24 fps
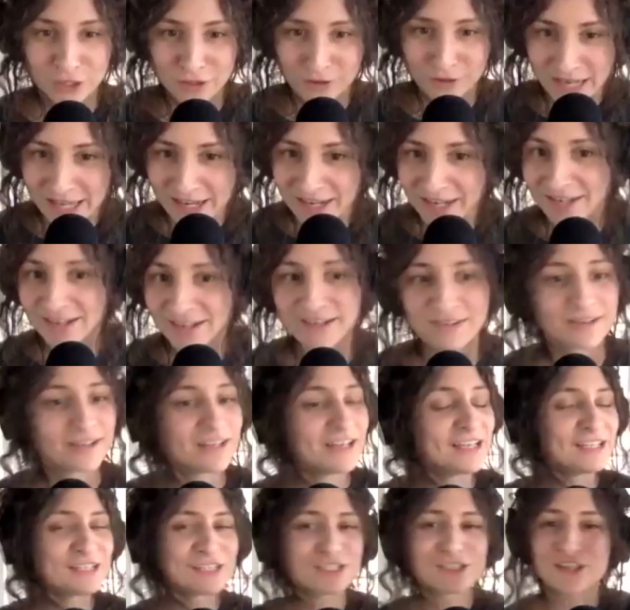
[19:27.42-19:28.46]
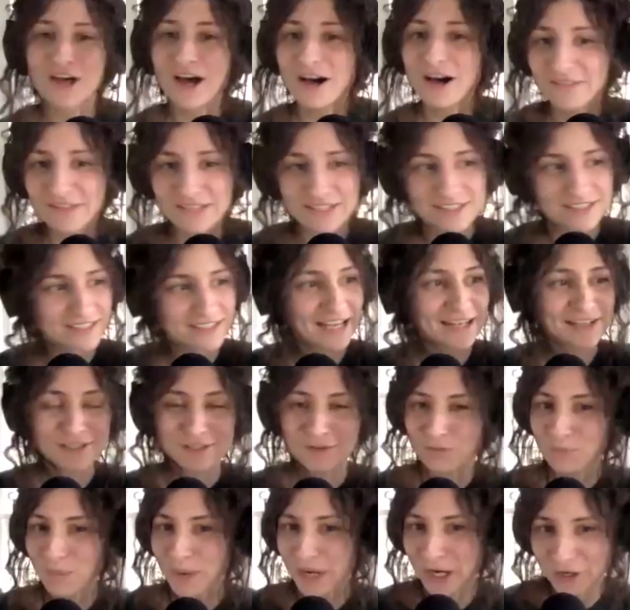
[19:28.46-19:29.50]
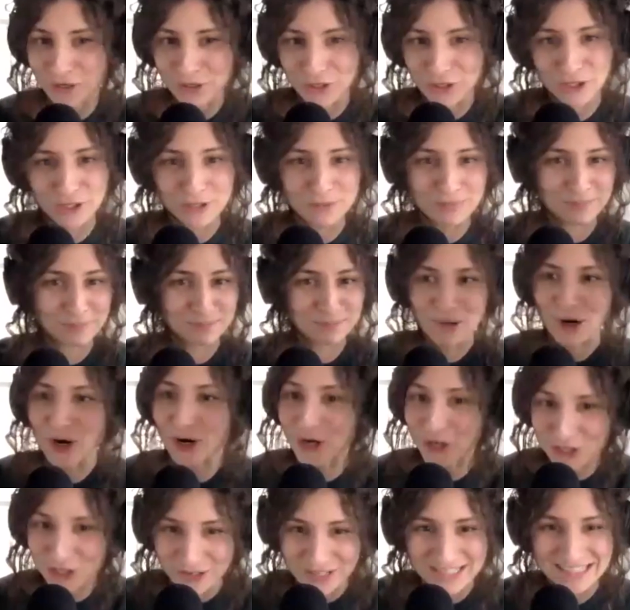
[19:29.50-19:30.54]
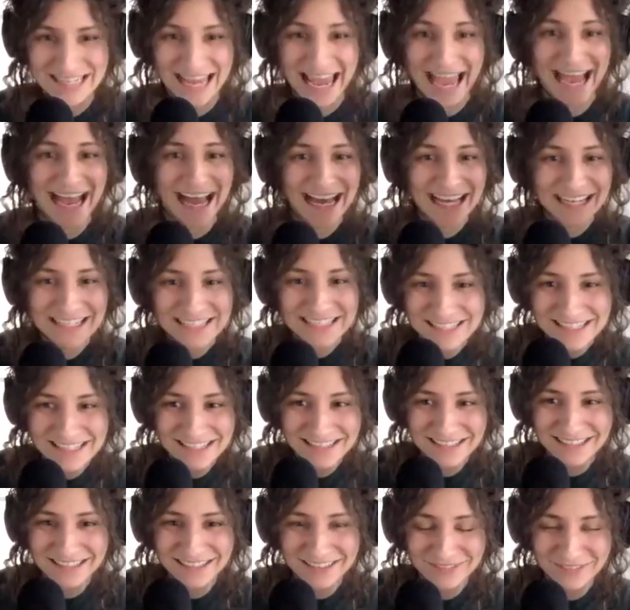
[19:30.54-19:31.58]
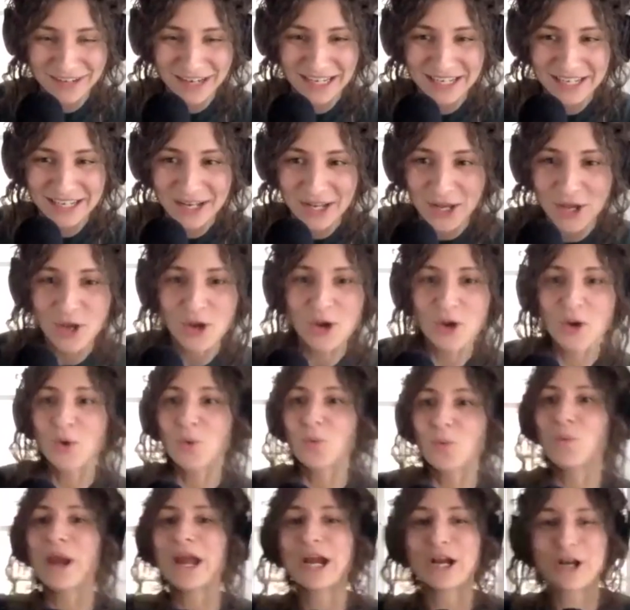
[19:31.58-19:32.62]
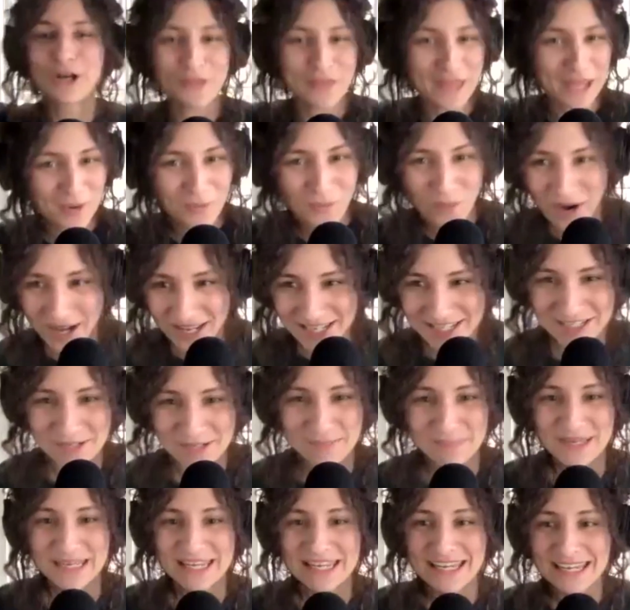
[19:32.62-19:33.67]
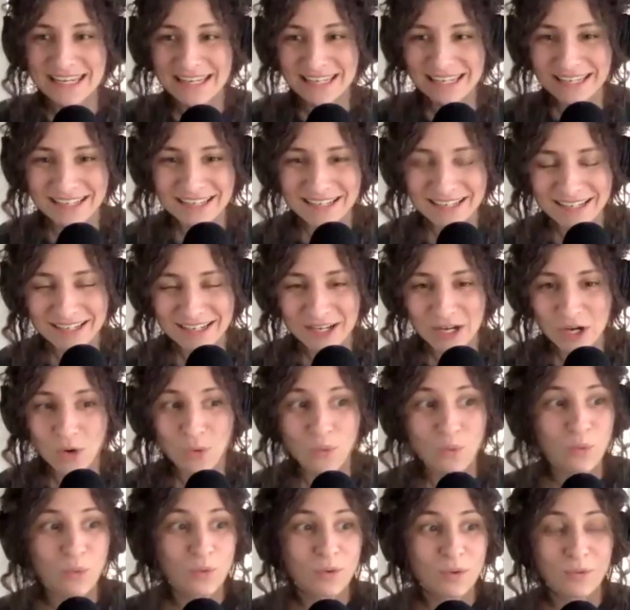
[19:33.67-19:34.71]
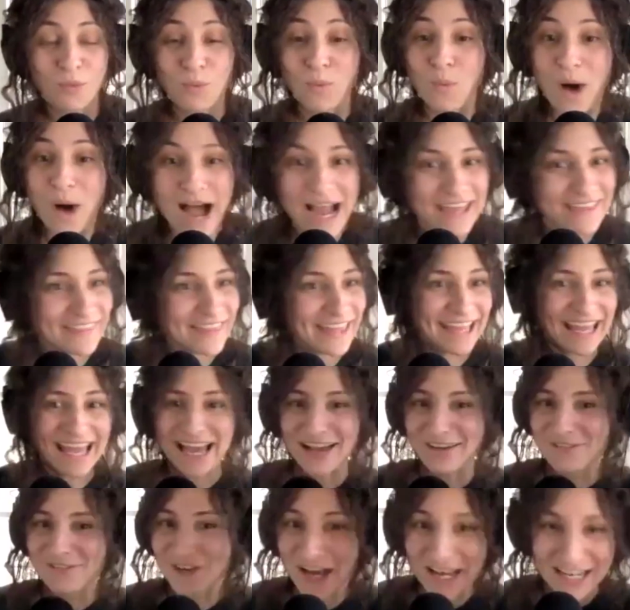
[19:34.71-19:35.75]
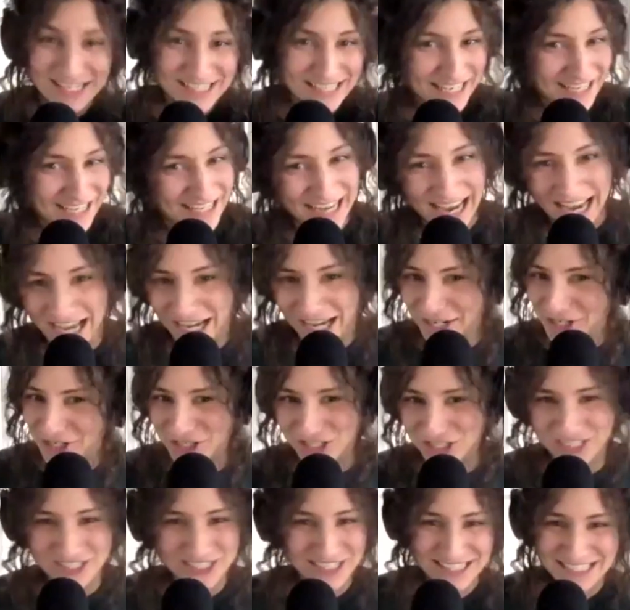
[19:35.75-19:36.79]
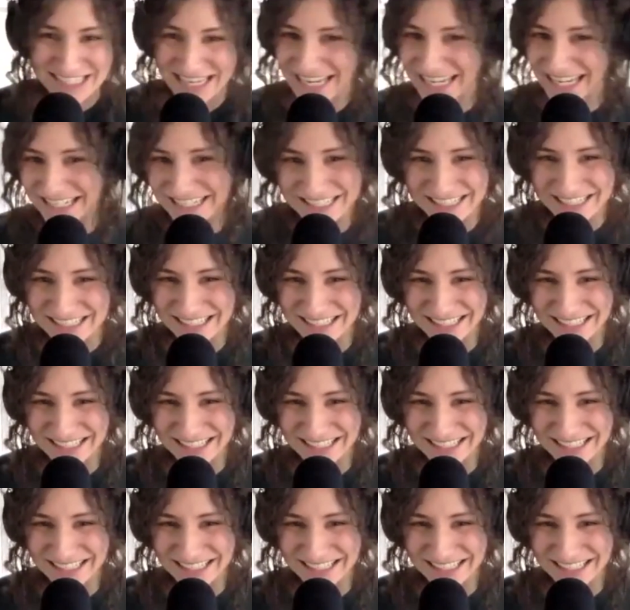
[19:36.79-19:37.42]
getting a solid sense of where your partner is at, right? Where they want to be, why they have not taken action to date,